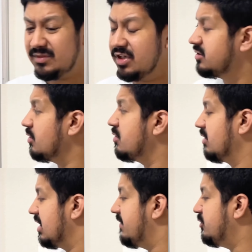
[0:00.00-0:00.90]
So
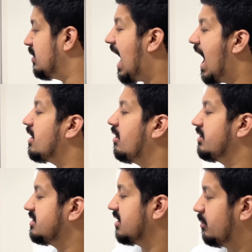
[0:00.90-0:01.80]
if you add all
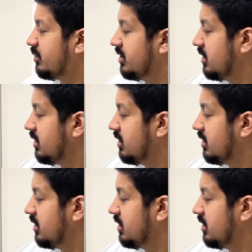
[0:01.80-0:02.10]
these up,